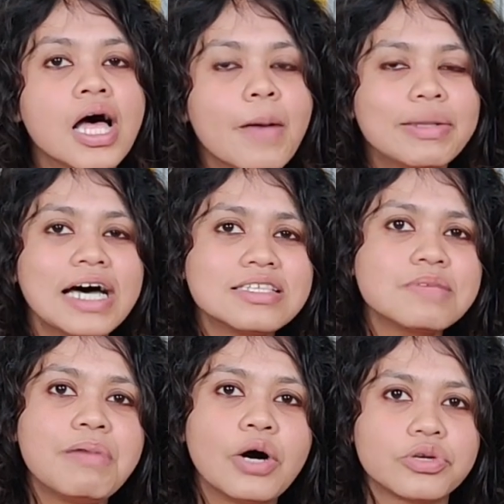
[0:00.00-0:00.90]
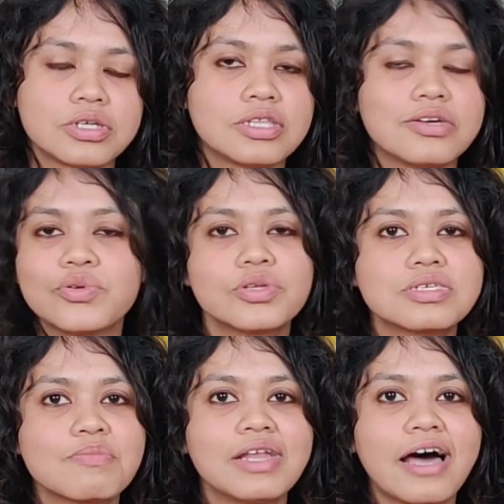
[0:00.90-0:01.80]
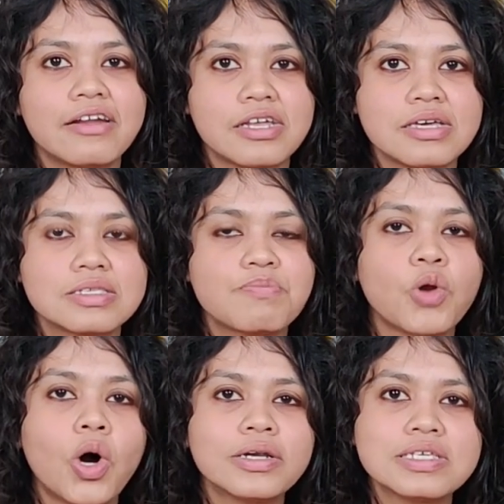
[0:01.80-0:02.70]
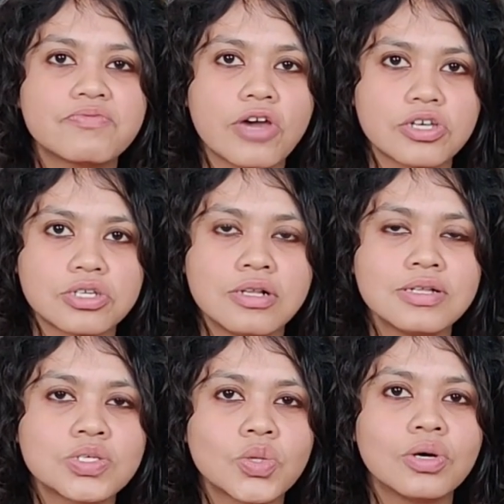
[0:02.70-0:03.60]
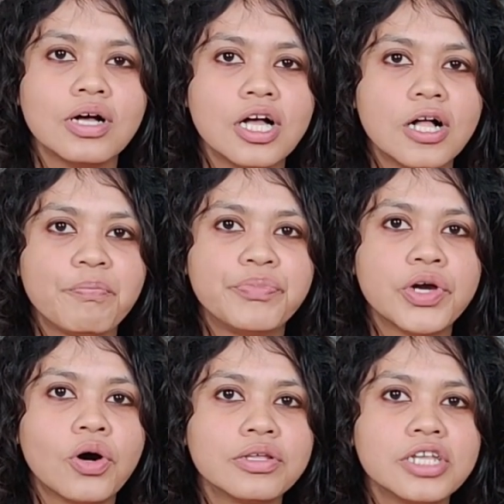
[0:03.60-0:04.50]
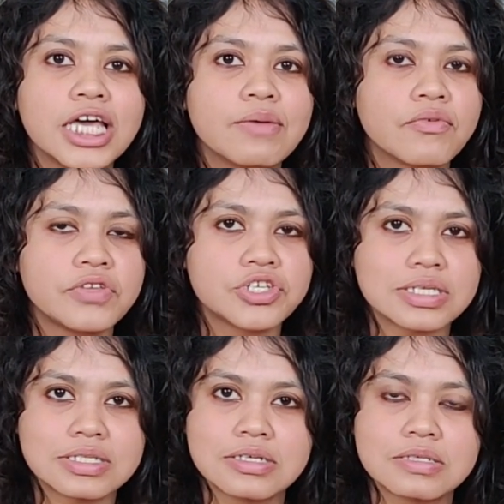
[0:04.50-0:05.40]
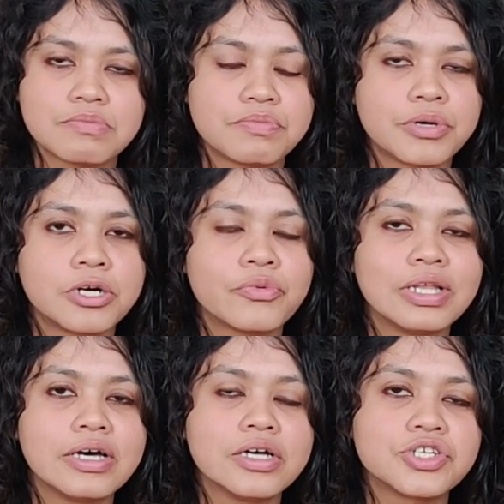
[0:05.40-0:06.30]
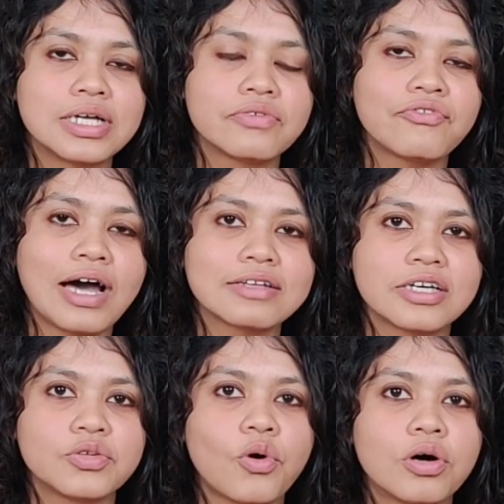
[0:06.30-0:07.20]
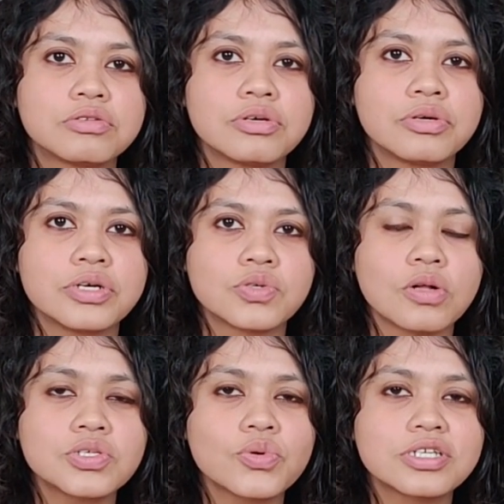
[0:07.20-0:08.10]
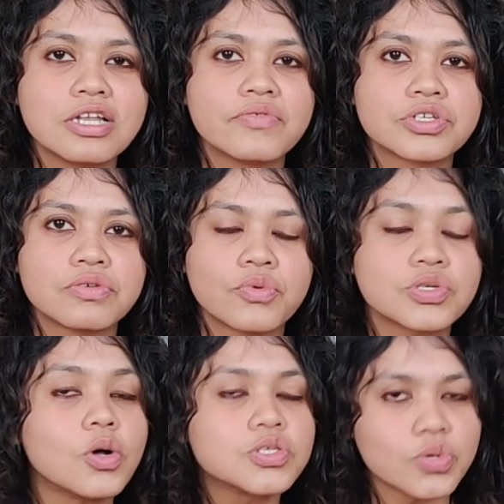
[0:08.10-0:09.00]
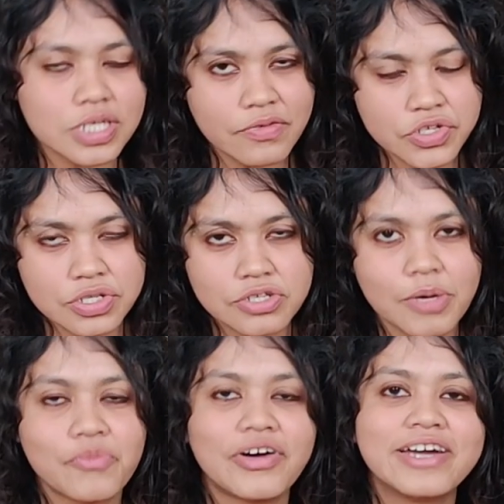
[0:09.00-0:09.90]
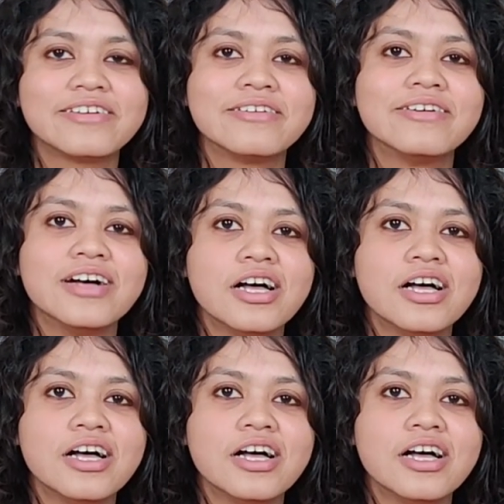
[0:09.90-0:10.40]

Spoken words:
But that's about the similarities. The plot is fictional. So beyond the name of the Chestnut Burr Village and the fact that the author was also a television scriptwriter,